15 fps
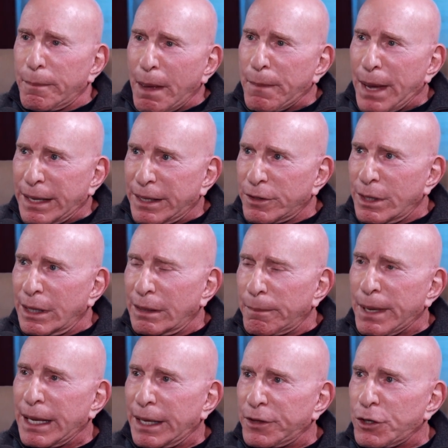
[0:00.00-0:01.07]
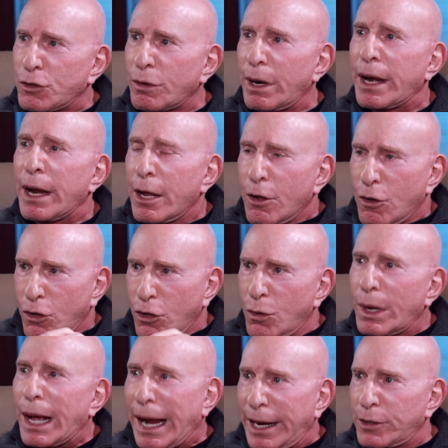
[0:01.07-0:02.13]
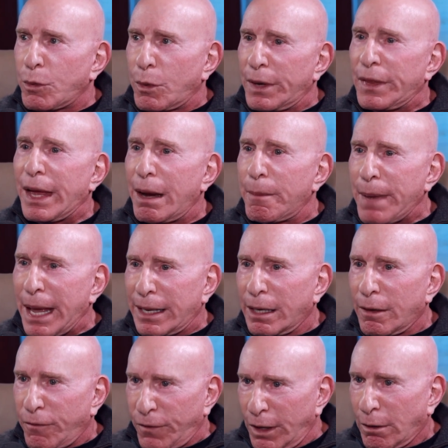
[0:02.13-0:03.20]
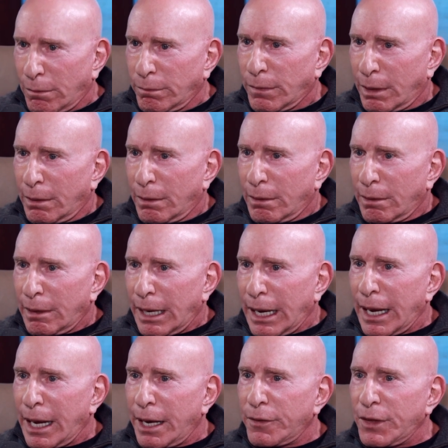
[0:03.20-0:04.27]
Let me make it. Let me get this straight. You guys were there making a film, mm -hmm.